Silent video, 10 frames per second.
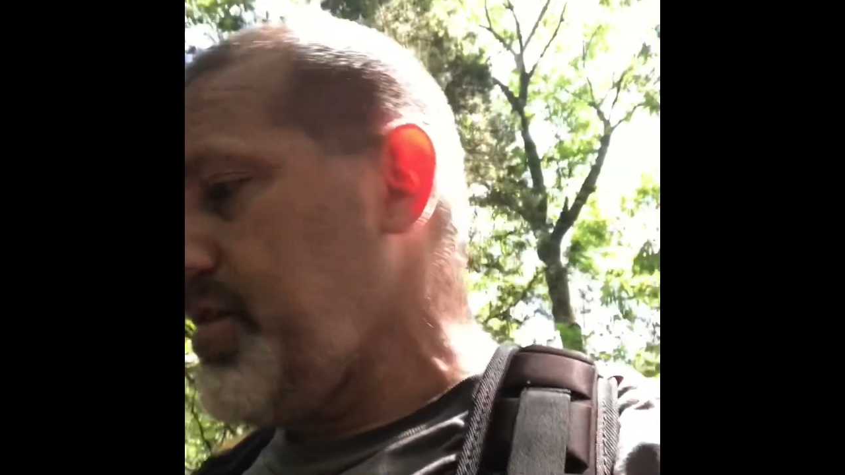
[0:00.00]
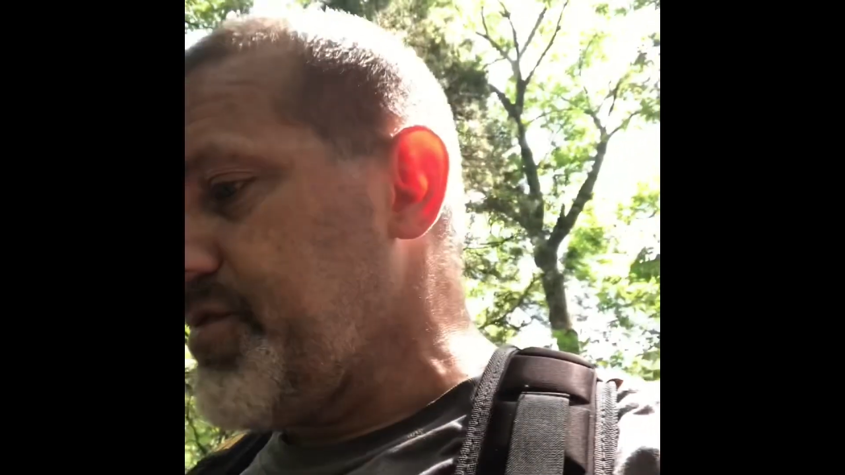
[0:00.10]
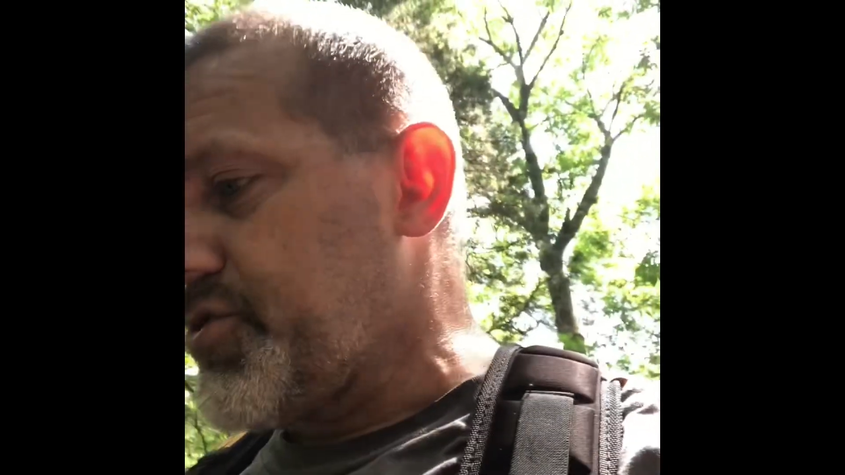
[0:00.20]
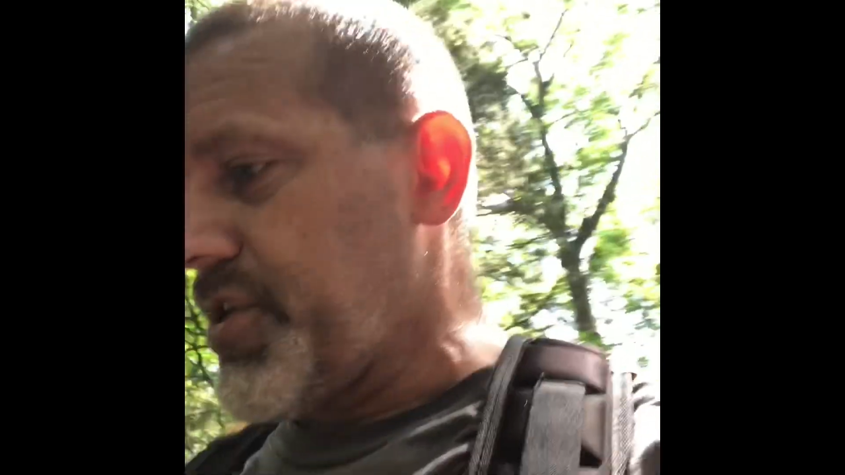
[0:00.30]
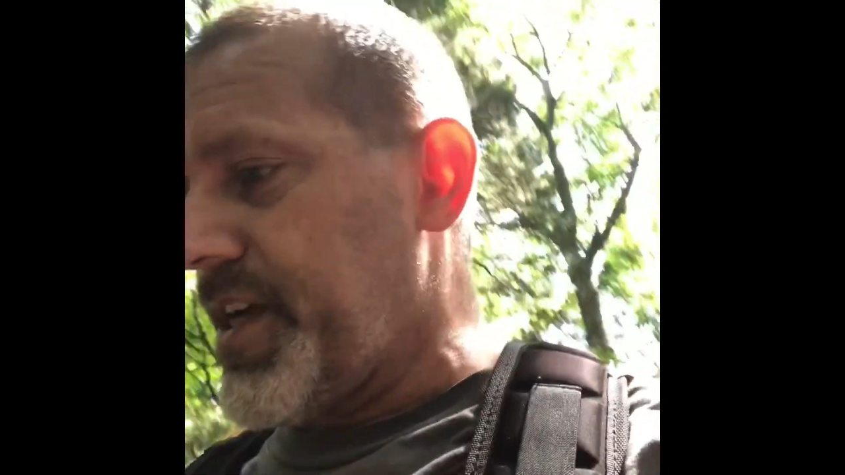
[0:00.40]

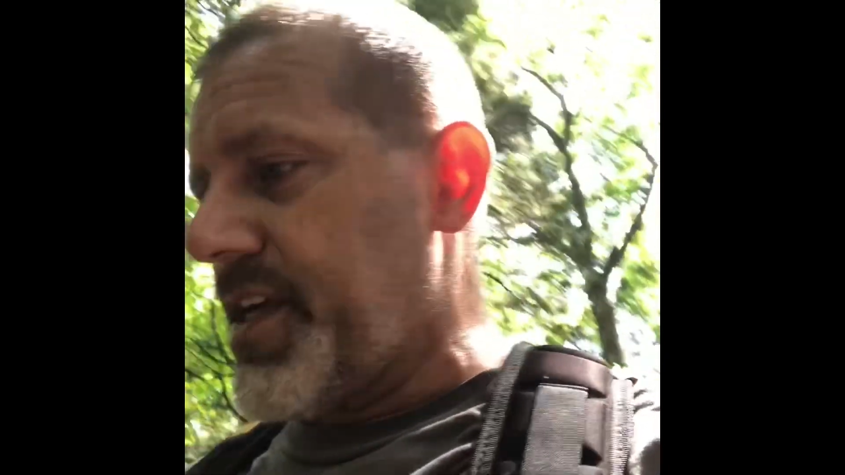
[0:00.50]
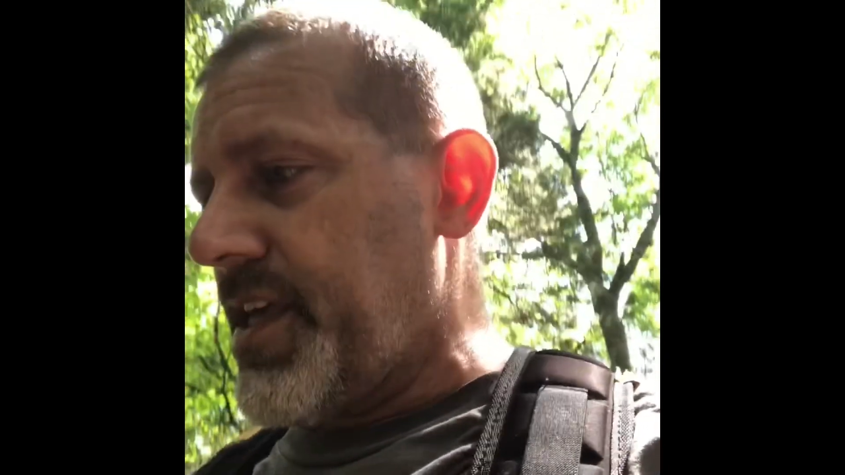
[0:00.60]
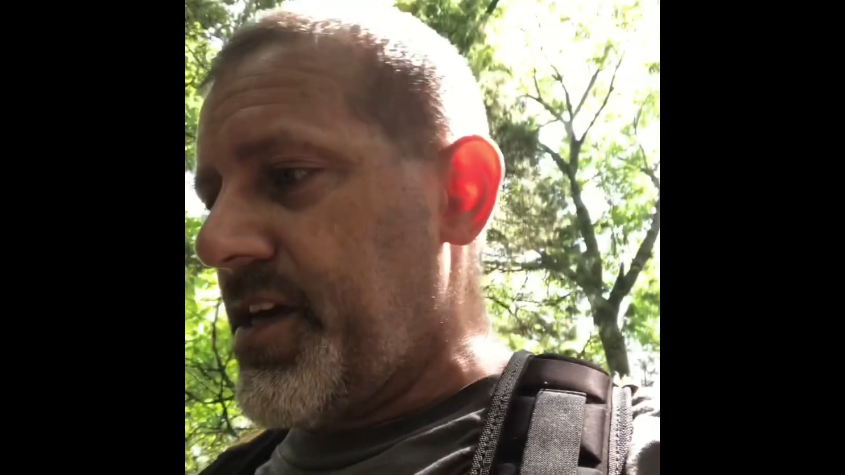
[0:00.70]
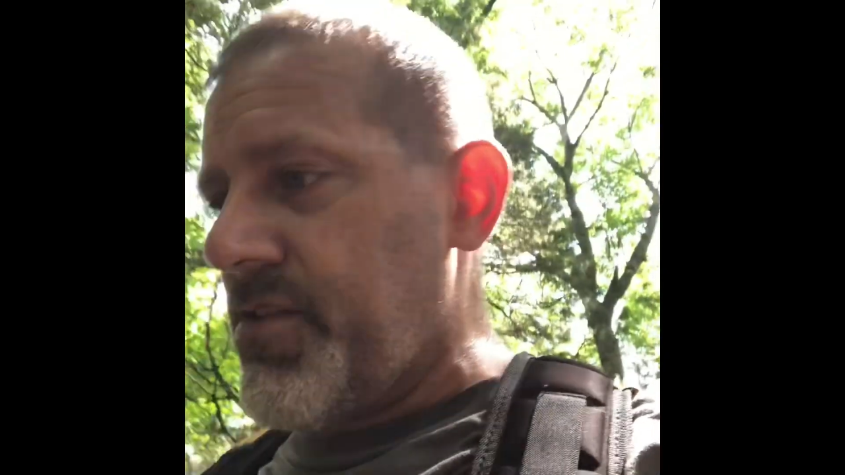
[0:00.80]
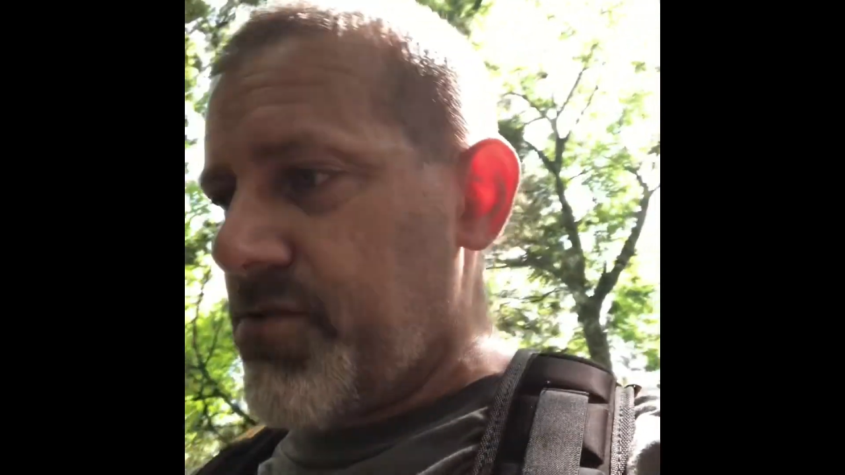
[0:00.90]
of the tree
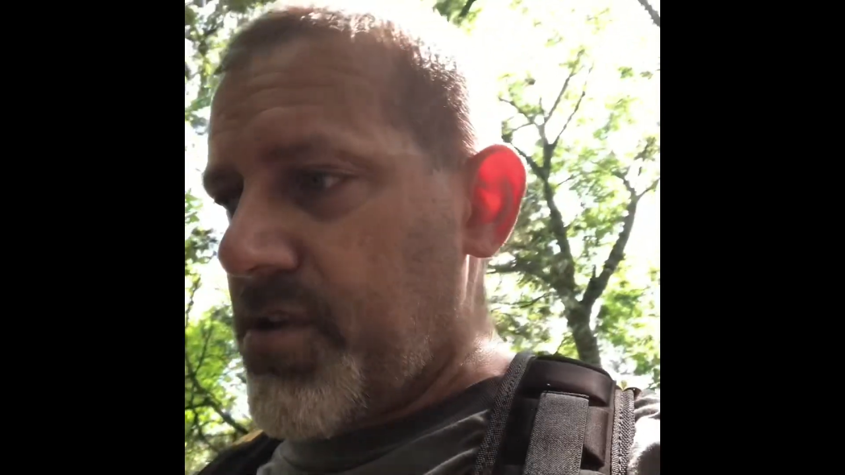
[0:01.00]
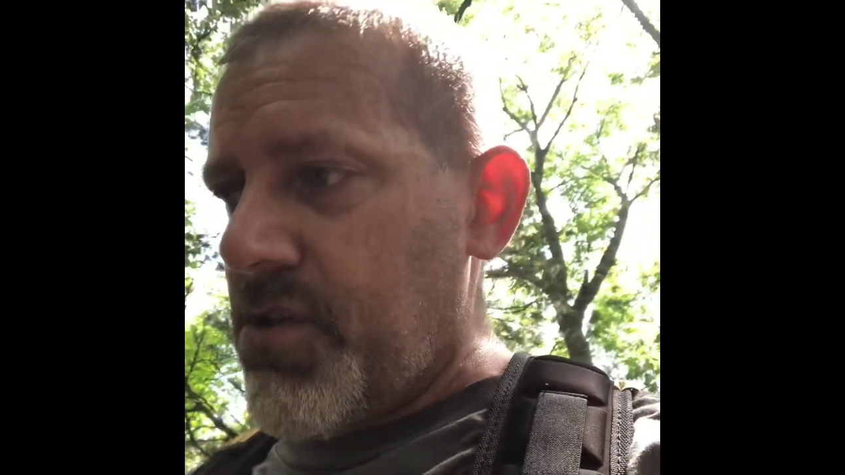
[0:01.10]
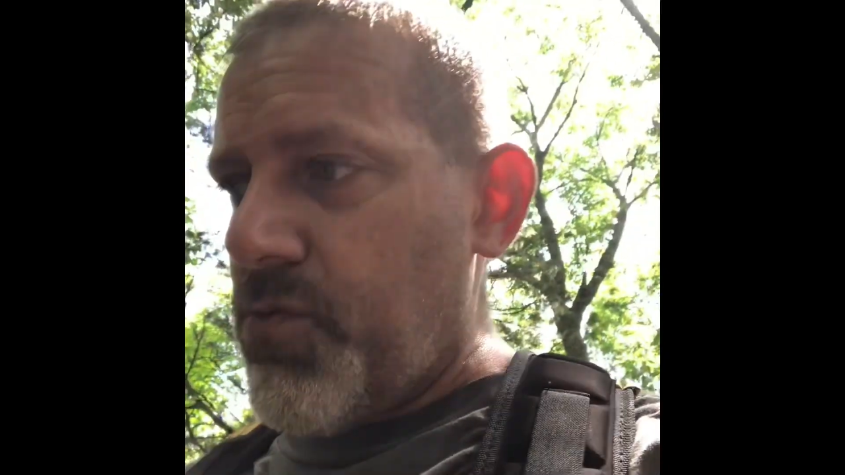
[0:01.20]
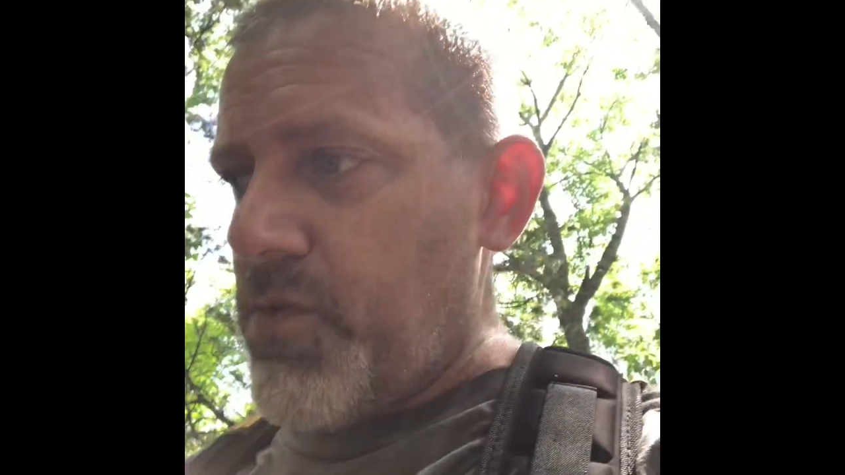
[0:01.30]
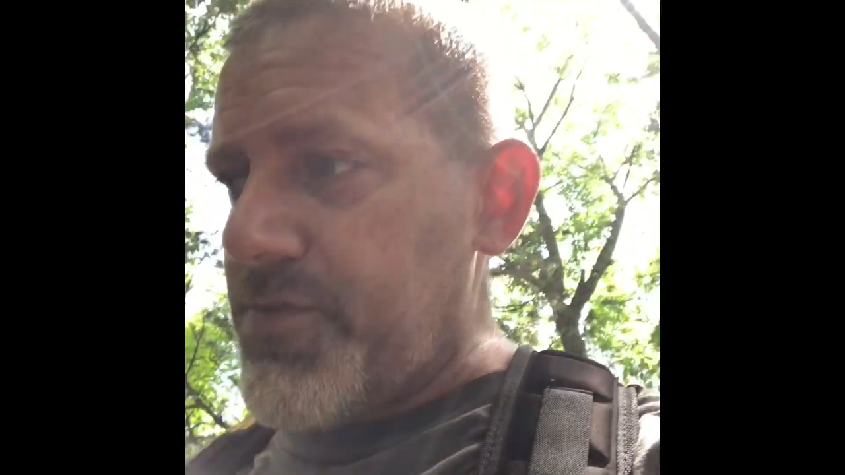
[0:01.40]
again on the
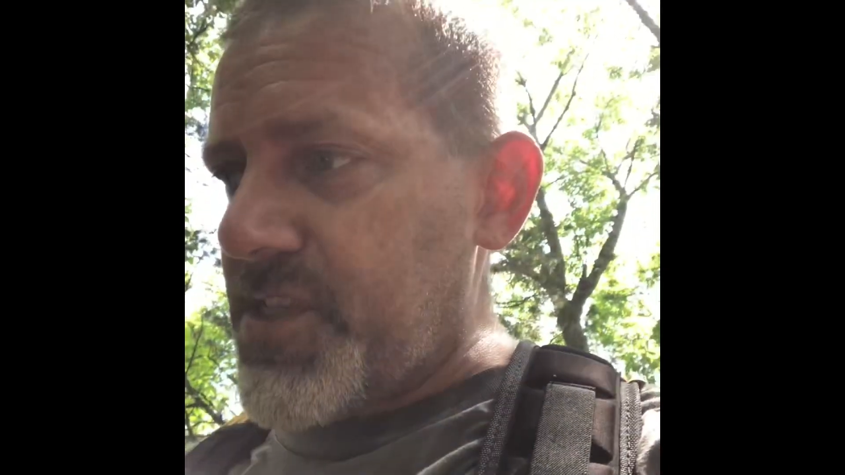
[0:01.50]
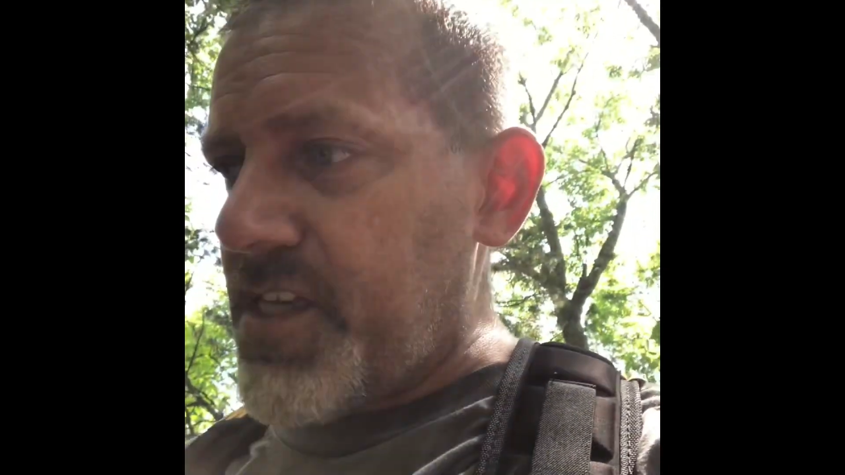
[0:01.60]
Lone Wolf